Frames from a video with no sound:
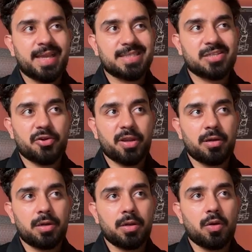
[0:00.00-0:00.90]
gets
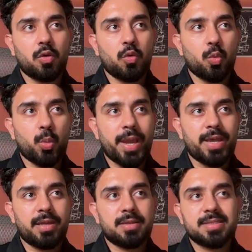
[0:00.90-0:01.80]
triggered
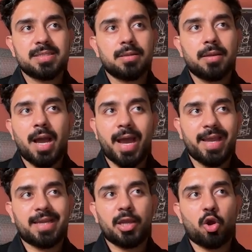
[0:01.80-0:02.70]
when
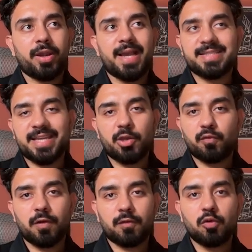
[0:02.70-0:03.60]
I click on
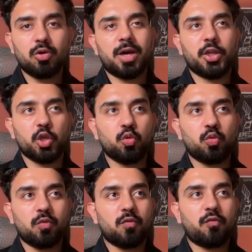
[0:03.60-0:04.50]
execute workflow. A
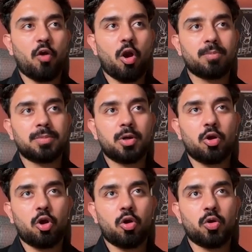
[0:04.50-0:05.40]
new form
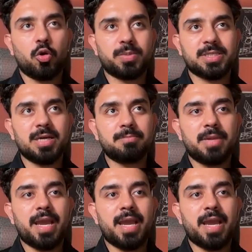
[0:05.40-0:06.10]
opens up